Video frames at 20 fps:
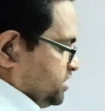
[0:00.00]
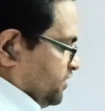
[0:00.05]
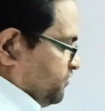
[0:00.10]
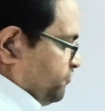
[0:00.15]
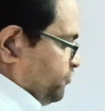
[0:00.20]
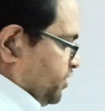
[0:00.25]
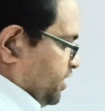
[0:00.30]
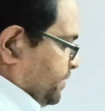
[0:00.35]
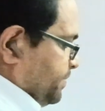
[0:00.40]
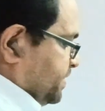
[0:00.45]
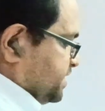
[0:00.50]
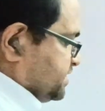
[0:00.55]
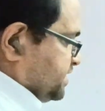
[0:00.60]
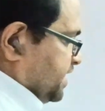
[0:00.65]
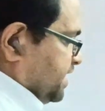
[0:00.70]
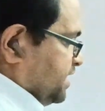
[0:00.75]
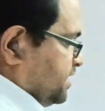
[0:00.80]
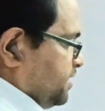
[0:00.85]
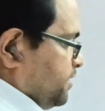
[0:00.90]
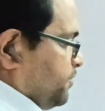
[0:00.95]
If we
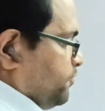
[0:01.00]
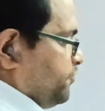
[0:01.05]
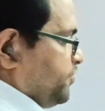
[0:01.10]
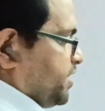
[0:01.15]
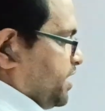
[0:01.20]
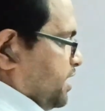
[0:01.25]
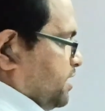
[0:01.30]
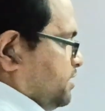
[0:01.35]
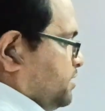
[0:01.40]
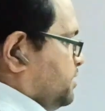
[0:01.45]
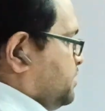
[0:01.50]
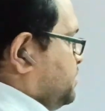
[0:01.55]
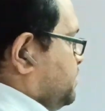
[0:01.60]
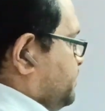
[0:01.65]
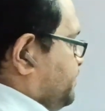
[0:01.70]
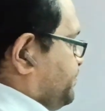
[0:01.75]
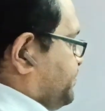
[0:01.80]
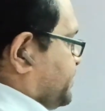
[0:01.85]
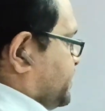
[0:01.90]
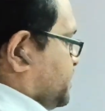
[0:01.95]
represent, we can
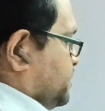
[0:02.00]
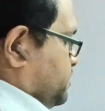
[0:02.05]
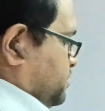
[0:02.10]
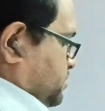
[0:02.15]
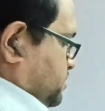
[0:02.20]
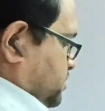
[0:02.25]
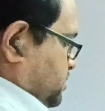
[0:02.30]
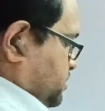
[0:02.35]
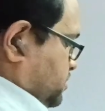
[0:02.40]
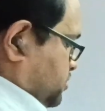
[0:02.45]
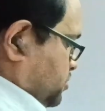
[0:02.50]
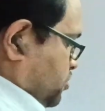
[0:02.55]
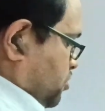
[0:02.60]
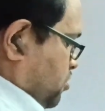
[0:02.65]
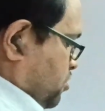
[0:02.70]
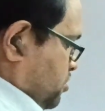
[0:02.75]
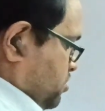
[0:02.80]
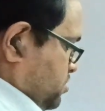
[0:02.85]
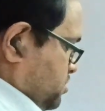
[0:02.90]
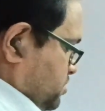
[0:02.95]

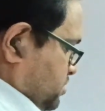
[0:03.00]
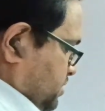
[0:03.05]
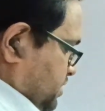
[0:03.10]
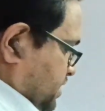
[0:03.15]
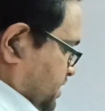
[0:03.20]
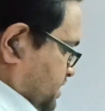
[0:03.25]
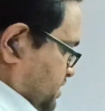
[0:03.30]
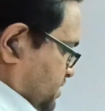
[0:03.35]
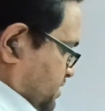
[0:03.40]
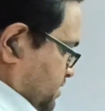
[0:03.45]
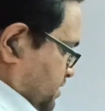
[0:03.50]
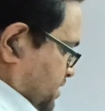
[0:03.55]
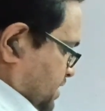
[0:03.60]
draw it